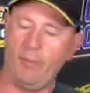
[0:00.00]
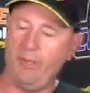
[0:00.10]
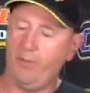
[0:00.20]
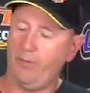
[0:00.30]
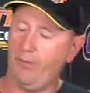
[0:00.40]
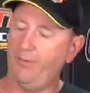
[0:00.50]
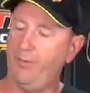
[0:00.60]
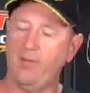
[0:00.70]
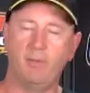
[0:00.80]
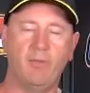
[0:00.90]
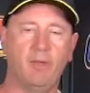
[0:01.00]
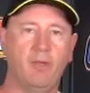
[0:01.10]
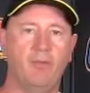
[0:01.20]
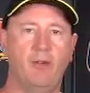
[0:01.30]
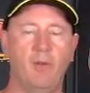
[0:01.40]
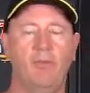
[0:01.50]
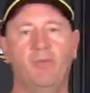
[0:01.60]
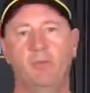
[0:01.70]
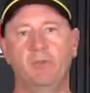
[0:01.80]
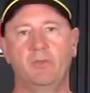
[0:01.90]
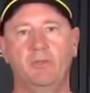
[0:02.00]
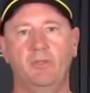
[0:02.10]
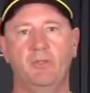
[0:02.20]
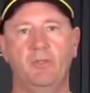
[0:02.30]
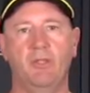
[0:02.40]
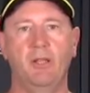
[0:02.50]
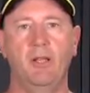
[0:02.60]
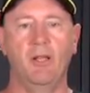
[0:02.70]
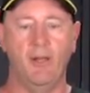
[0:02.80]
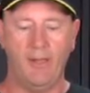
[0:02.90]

put in a 240mm of high performance reducer.